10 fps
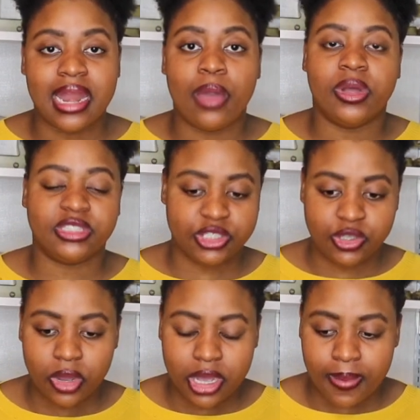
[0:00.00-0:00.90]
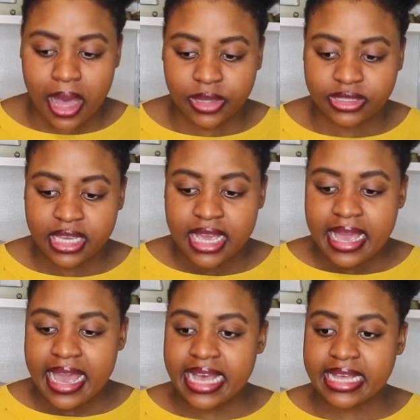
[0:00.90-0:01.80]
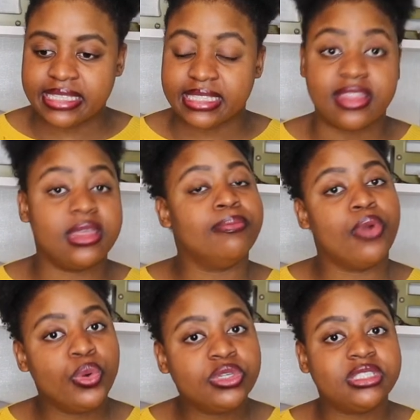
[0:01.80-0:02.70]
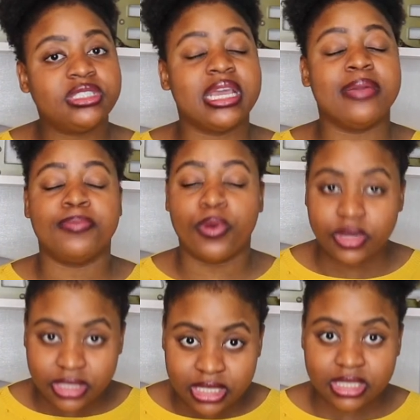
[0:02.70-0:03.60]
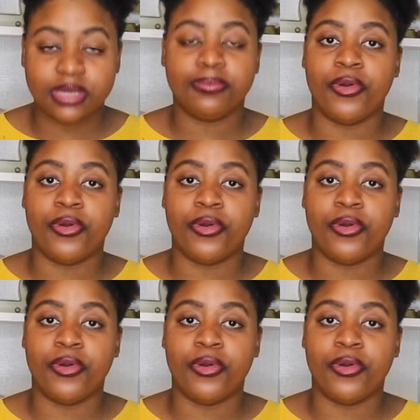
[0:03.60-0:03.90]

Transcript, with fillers: that I want to talk about is the most important